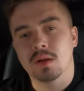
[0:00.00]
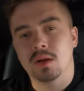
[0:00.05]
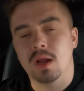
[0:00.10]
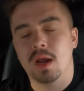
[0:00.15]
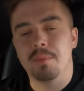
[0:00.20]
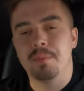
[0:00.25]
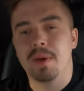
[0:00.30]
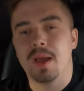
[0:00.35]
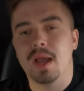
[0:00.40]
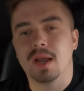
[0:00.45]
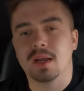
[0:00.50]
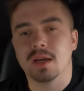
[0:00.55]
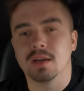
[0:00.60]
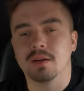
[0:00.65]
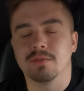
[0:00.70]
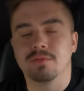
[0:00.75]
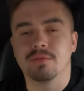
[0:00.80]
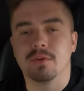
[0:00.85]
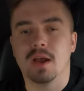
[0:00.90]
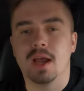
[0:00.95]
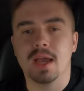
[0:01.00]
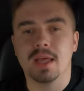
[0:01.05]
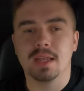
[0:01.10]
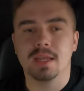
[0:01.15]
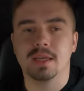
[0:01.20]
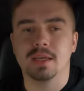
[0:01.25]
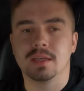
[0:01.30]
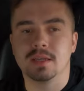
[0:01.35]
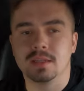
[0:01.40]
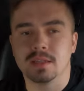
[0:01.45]
Got back on a
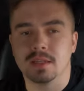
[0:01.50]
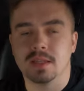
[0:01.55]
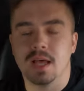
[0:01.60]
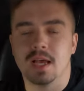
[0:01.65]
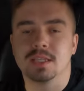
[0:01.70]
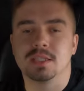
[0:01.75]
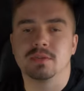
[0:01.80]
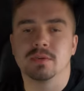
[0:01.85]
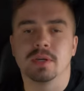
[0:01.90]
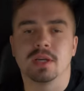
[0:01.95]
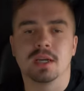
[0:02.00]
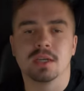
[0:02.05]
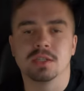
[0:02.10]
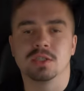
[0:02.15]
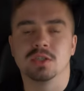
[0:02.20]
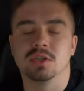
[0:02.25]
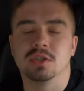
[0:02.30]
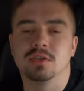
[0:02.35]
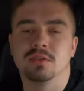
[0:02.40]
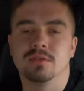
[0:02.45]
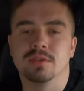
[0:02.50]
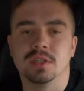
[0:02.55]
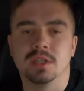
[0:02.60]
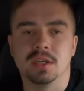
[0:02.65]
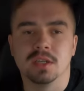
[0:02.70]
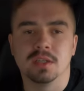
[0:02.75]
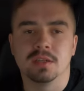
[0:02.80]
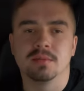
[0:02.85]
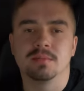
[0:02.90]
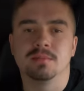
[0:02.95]
Friday. Last week I drove and
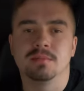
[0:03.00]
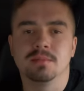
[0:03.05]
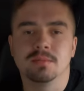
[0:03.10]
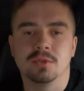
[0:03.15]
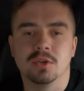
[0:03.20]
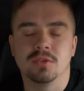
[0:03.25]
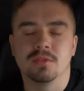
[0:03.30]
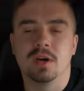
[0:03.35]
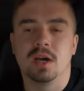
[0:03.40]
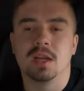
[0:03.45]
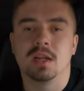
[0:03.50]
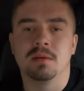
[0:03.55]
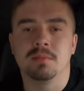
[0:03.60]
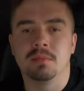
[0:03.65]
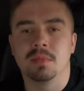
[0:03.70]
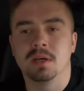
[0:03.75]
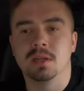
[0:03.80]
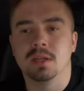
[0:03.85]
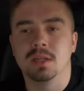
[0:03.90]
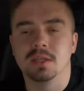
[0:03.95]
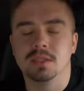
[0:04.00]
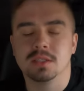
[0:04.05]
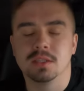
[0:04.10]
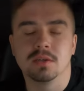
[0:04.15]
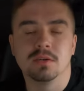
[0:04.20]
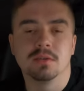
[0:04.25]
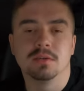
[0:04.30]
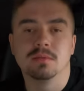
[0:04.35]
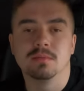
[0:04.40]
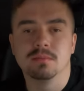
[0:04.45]
then drove out on Monday,
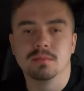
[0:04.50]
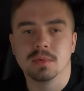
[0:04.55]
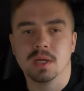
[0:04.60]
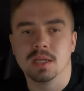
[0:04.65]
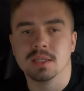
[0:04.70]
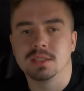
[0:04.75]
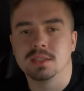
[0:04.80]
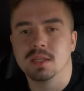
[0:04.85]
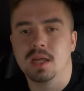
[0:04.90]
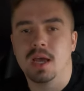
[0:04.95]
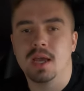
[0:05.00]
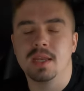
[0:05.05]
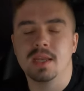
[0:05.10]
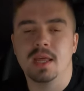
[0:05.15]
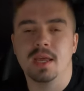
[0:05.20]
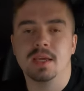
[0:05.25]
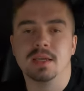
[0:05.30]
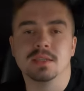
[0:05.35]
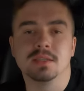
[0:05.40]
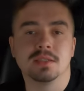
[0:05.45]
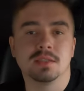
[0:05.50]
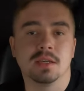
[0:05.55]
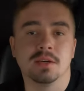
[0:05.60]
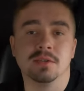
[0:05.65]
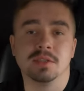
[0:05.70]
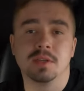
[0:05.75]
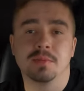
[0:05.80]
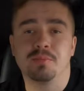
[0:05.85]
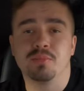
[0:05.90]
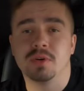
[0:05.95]
so that's 9 days. It
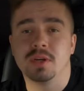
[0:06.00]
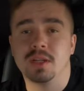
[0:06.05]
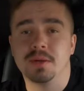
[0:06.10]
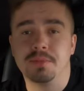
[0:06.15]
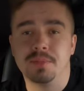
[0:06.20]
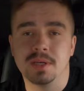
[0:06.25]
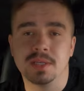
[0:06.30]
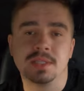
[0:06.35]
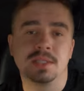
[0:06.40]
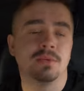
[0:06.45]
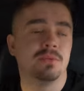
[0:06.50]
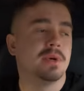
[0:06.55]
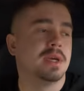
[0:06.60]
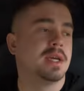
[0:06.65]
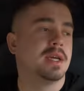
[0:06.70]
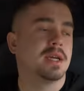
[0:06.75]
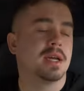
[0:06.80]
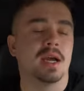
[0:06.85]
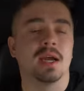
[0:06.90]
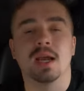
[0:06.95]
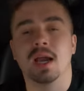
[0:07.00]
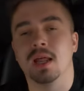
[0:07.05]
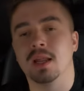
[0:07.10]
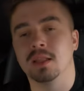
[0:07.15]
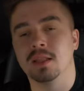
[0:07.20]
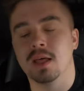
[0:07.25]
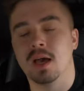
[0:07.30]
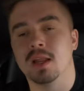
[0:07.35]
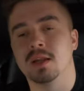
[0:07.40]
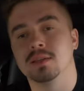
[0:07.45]
was a pretty busy week. I got a
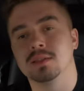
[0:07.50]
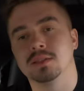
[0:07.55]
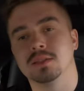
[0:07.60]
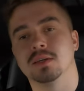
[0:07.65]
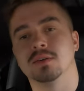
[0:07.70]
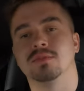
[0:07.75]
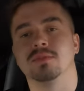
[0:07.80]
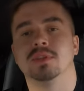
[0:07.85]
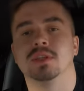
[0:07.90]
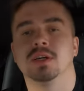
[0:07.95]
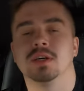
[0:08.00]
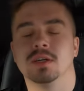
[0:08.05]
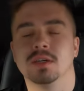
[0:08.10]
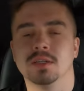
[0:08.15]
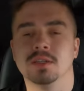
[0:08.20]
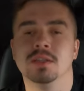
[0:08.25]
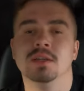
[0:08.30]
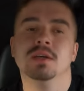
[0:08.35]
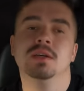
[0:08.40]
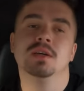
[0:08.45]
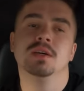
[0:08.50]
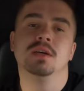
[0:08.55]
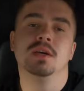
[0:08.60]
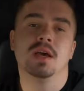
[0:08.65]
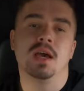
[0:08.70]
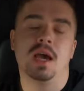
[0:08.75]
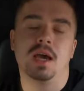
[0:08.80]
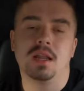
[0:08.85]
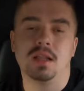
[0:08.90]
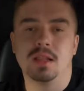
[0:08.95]
lot of stuff
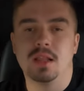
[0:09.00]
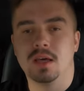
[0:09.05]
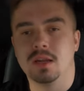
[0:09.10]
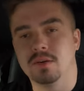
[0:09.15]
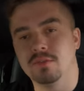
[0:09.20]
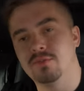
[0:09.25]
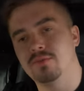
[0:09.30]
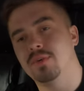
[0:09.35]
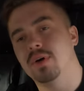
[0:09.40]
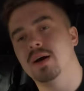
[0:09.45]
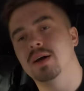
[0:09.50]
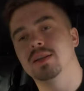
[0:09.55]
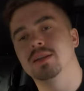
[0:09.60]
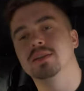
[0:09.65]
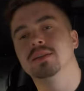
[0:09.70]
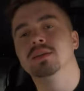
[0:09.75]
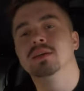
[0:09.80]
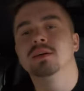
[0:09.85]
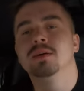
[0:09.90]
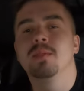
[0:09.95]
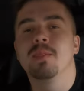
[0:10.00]
done, had a lot of fun,